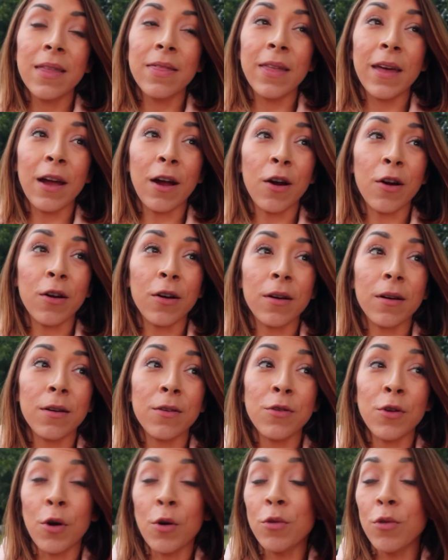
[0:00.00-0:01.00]
They are
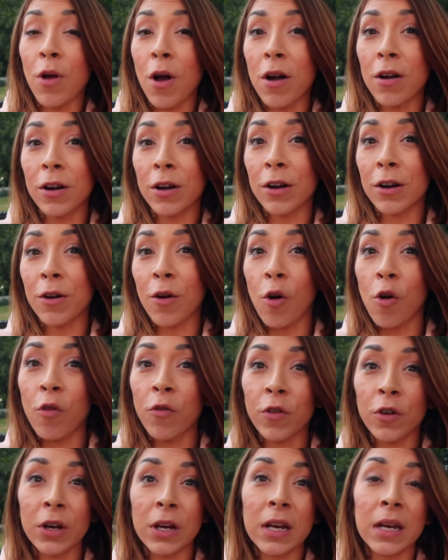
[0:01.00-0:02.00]
no longer
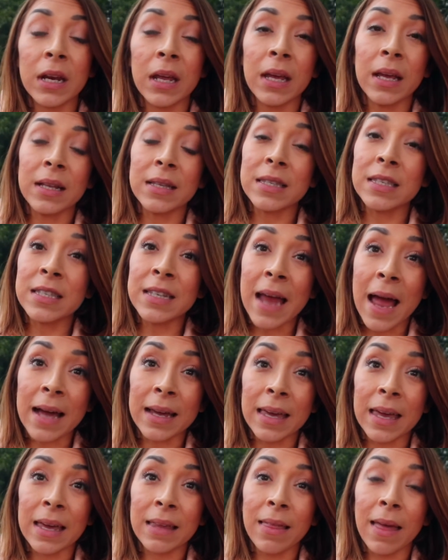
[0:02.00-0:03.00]
overeating and
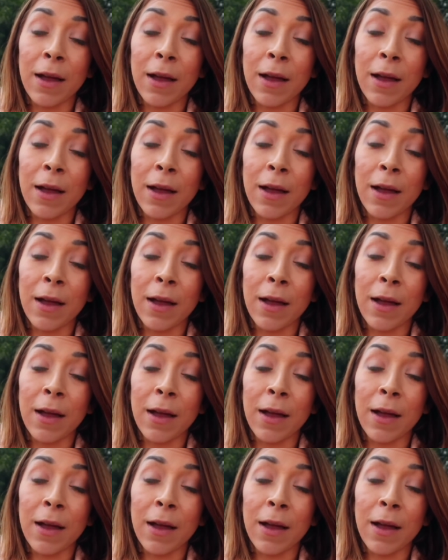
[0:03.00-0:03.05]
snacking.